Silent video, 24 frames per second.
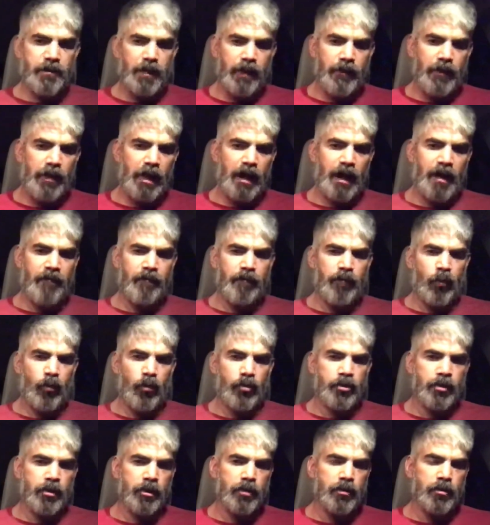Maybe have
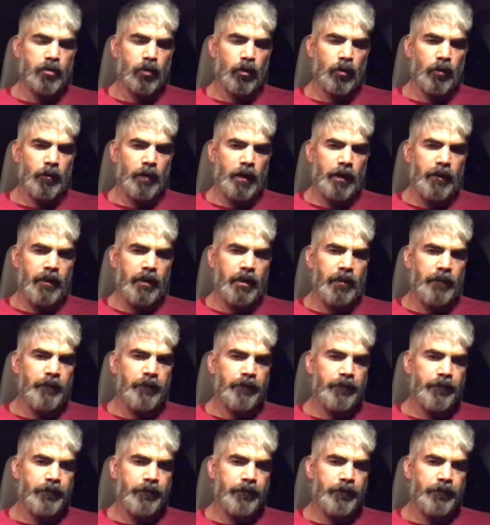portion control. Maybe,